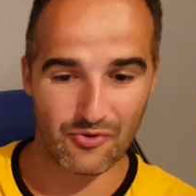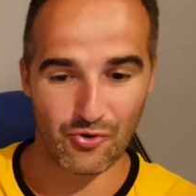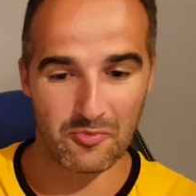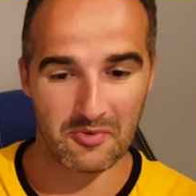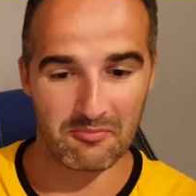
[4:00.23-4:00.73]

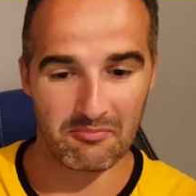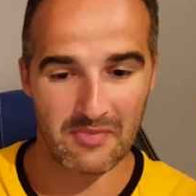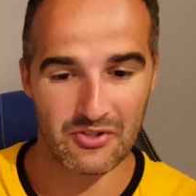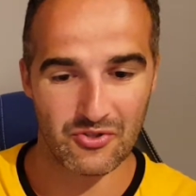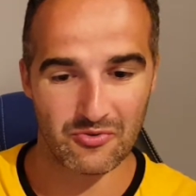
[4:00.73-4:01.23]
crewman
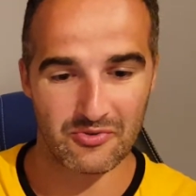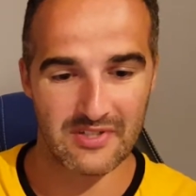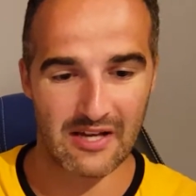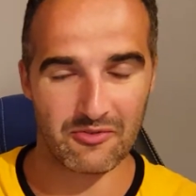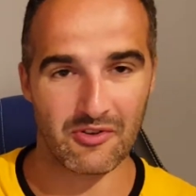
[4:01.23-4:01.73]
Mitchell
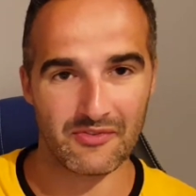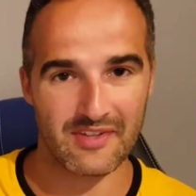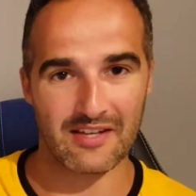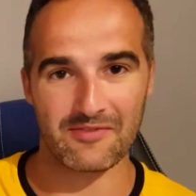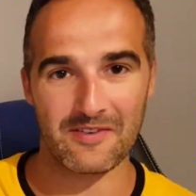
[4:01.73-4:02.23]
down on
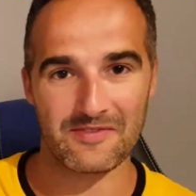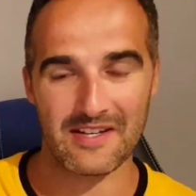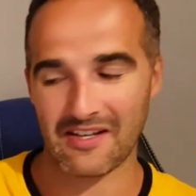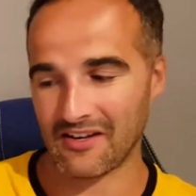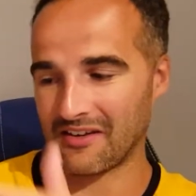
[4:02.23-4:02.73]
deck
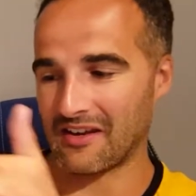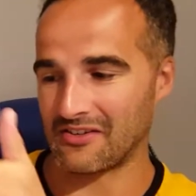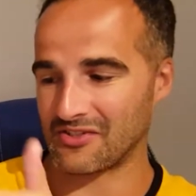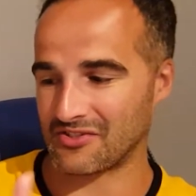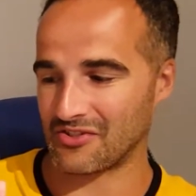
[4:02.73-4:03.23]
15, and it
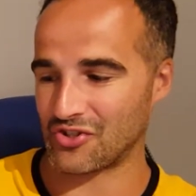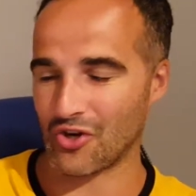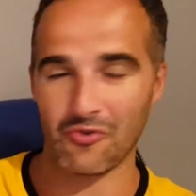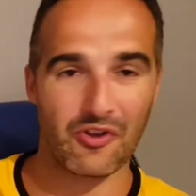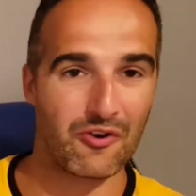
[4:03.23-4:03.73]
just
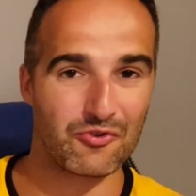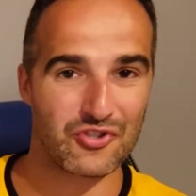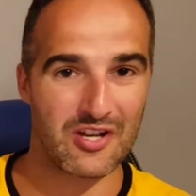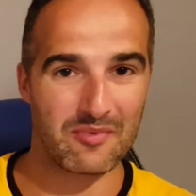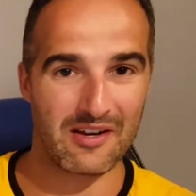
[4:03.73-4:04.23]
showed the whole
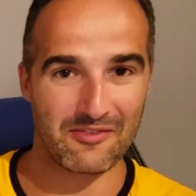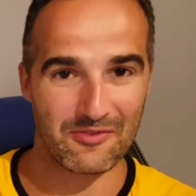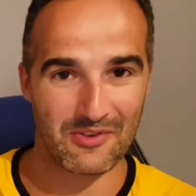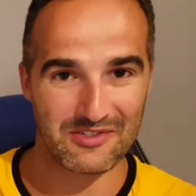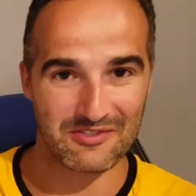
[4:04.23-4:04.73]
ship, and I
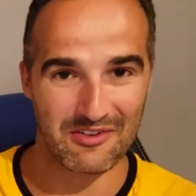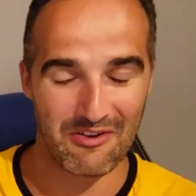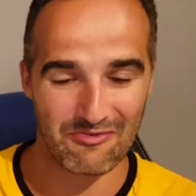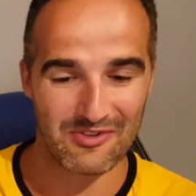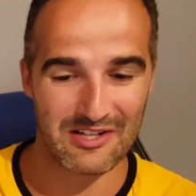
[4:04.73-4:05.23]
thought that was a
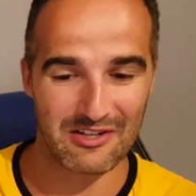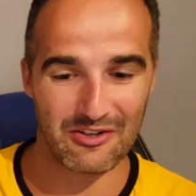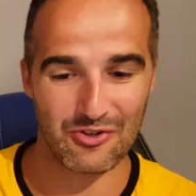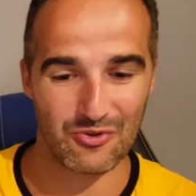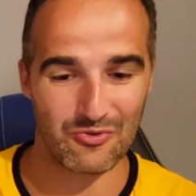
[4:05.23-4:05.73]
really
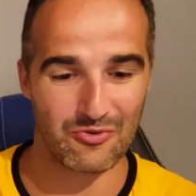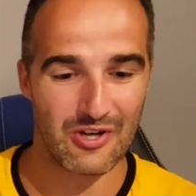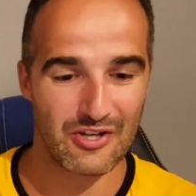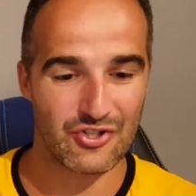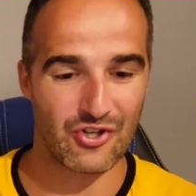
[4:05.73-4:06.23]
cool
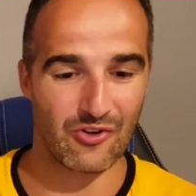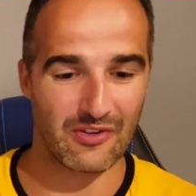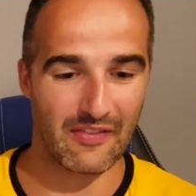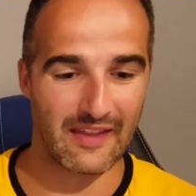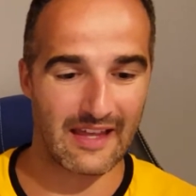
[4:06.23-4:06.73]
shot
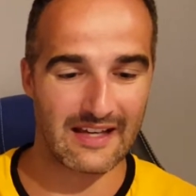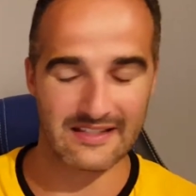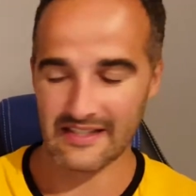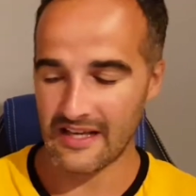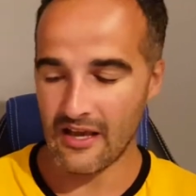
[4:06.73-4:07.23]
that they had.
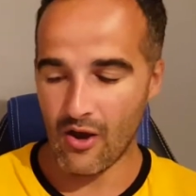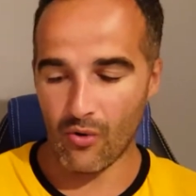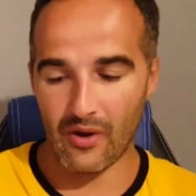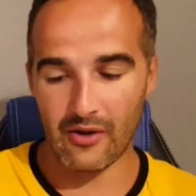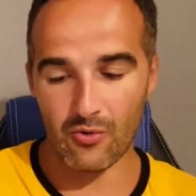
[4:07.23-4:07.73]

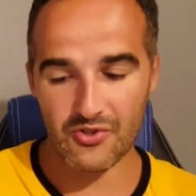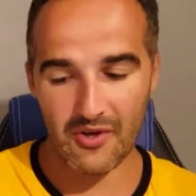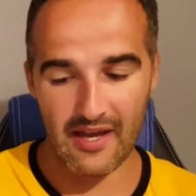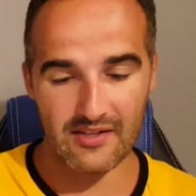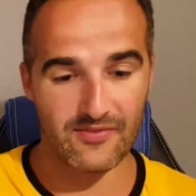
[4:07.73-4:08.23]
It also
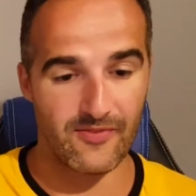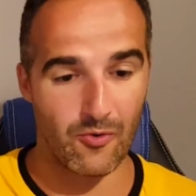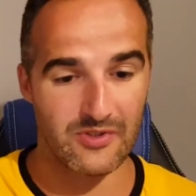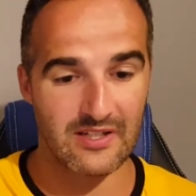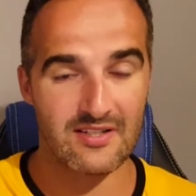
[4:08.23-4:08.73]
has
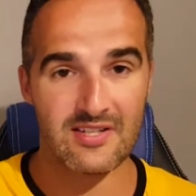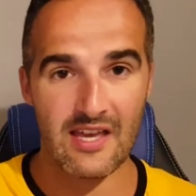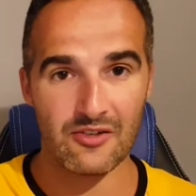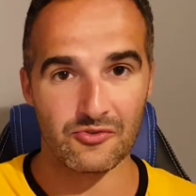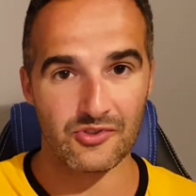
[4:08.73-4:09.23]
folding
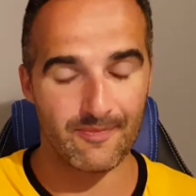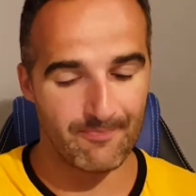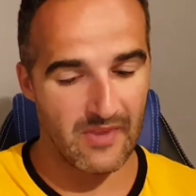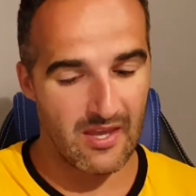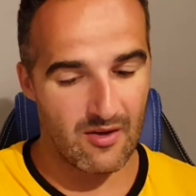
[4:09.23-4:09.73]
nacelles,
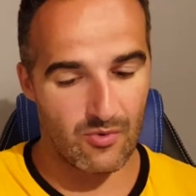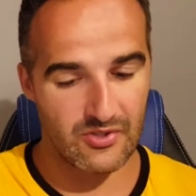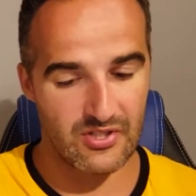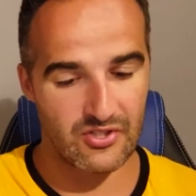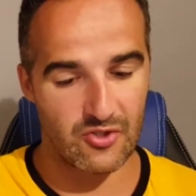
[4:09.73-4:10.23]

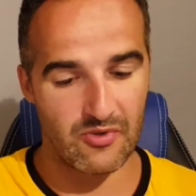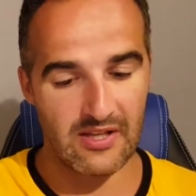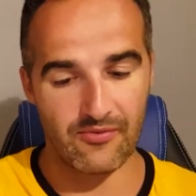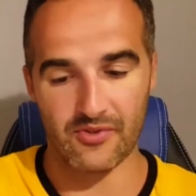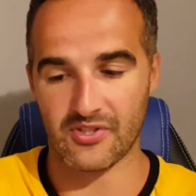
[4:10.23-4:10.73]
which is
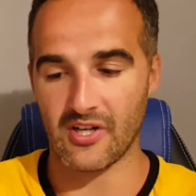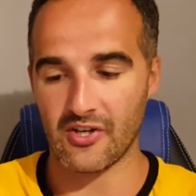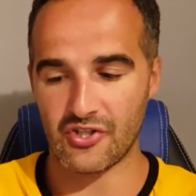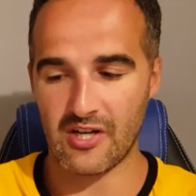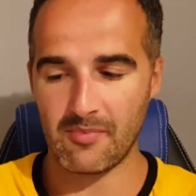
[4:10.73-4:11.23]
unique for a
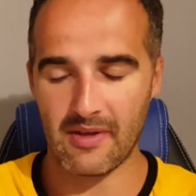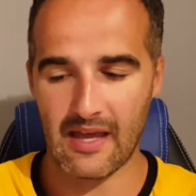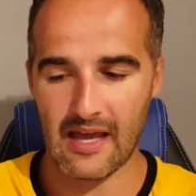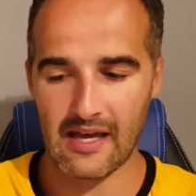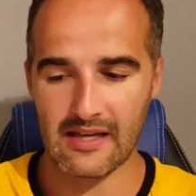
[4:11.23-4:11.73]
starship,
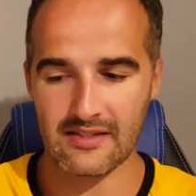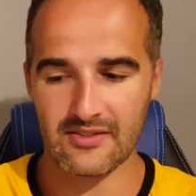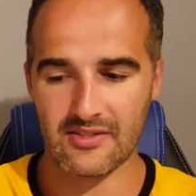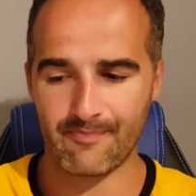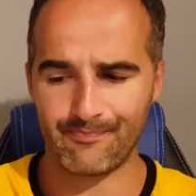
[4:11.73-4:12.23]

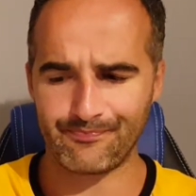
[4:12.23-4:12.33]
as